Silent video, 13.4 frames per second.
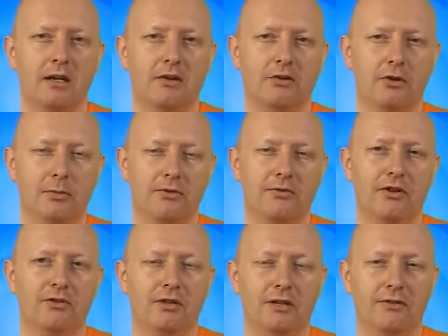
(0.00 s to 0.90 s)

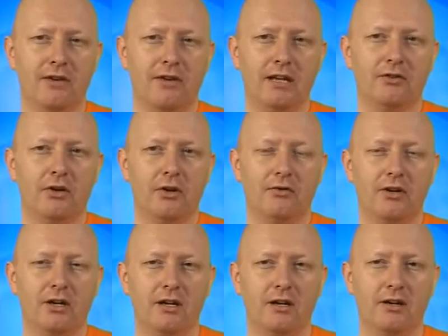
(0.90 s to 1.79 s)
superficial effects of
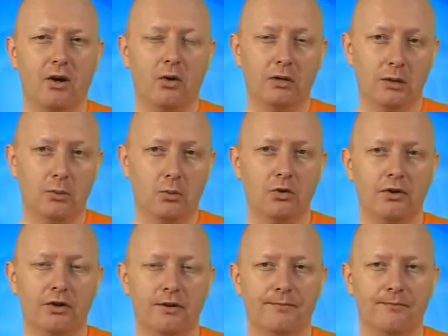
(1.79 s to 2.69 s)
holy
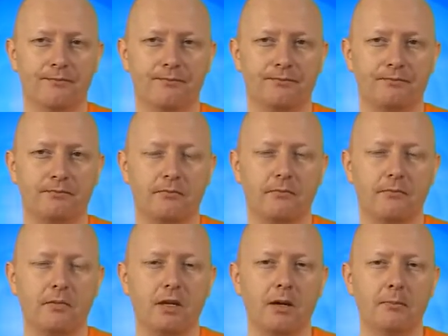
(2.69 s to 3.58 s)
water.
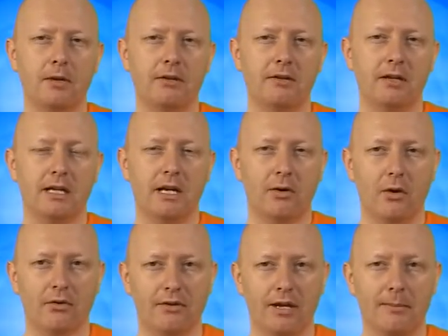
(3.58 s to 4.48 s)
But in our
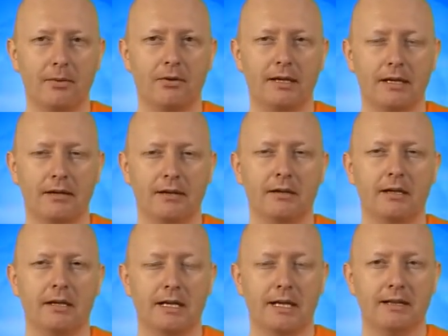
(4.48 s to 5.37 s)
own temple here
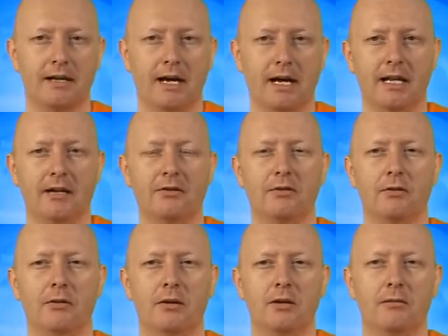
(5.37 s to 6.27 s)
in Thailand,
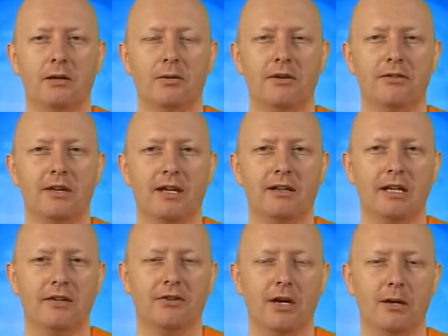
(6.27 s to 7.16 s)
we once had an
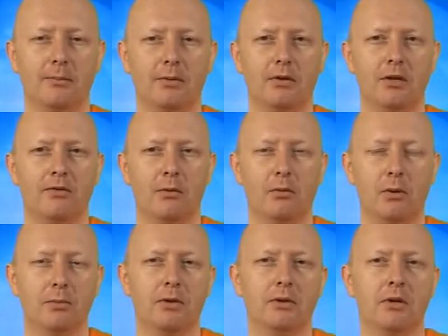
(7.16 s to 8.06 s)
example of a
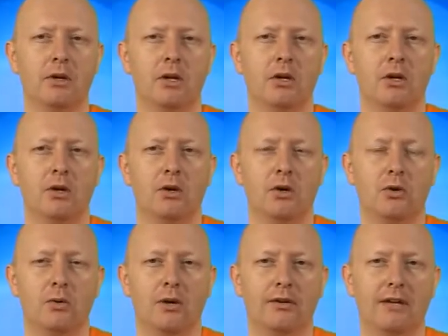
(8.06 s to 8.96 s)
woman
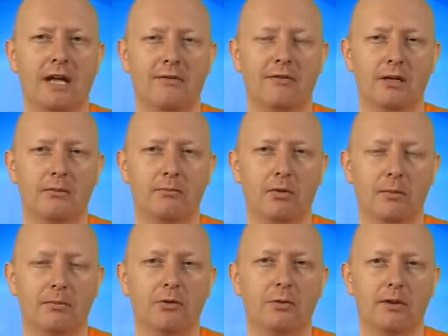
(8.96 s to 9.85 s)
who was having
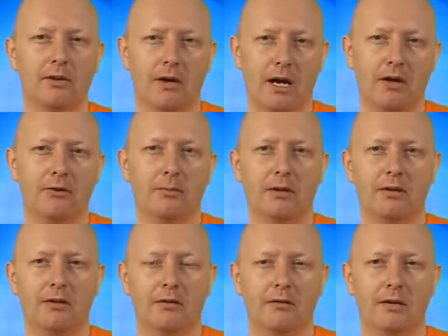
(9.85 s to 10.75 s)
problems with her
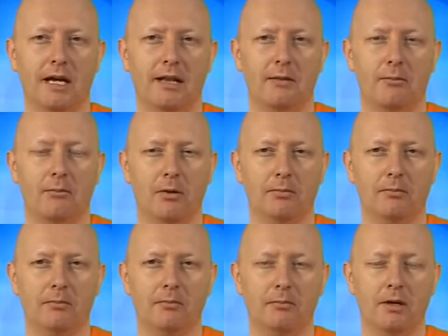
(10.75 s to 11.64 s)
husband, and the
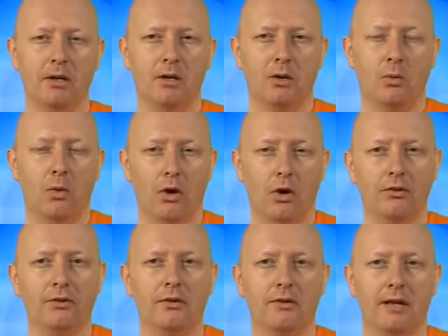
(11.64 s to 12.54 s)
problem
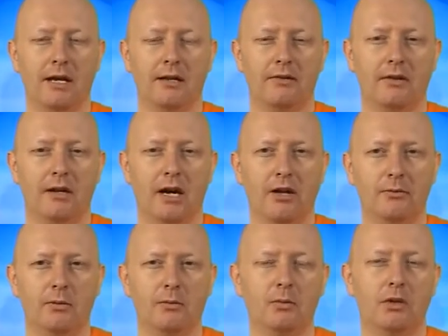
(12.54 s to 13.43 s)
was that the
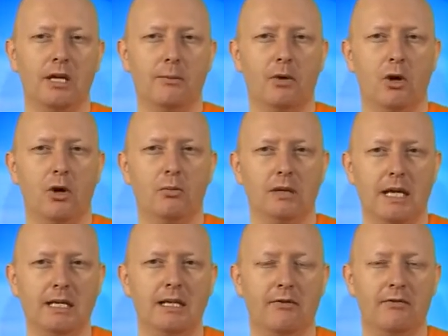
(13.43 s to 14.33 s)
husband would come home
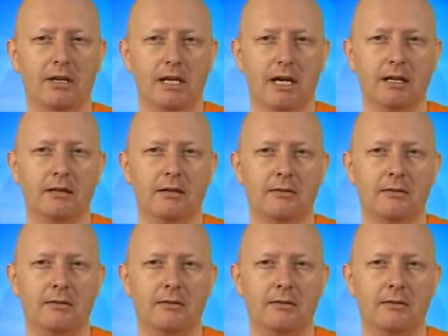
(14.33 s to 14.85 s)
late every night,